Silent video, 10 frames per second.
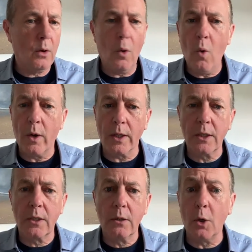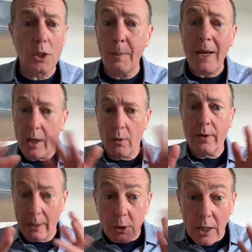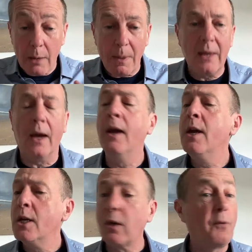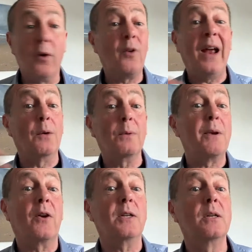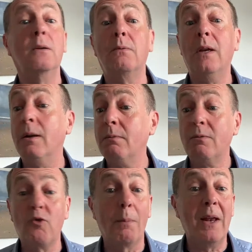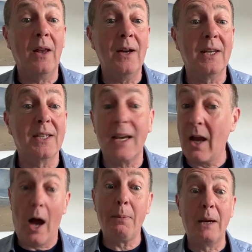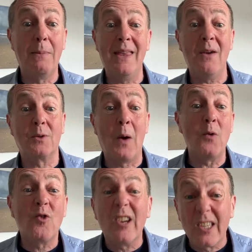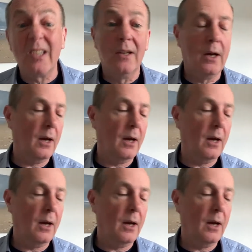August. Not speaking or anything, I'm just going to be there. So if you're around, it'd be great to, you know, drop me a line and say, I'm going to be there as well, Chris.